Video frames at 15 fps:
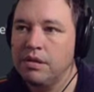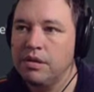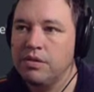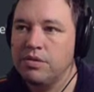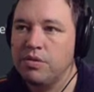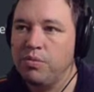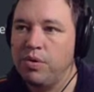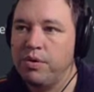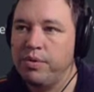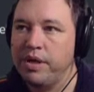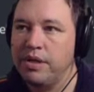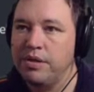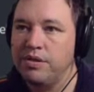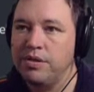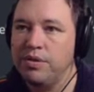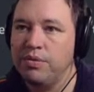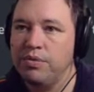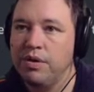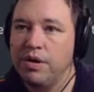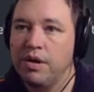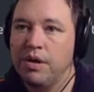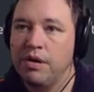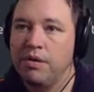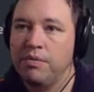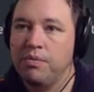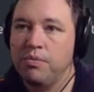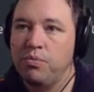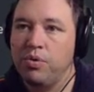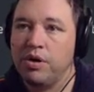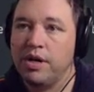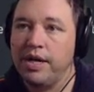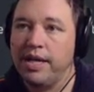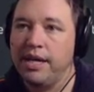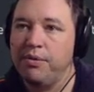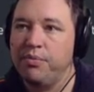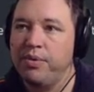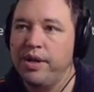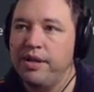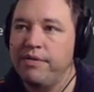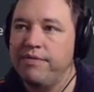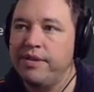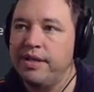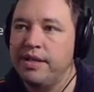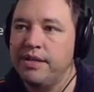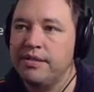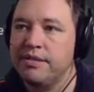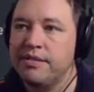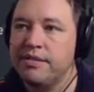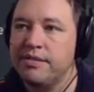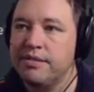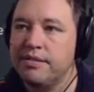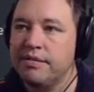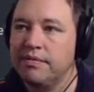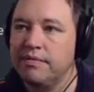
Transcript: So what are we going to do? We're going to get rid of this.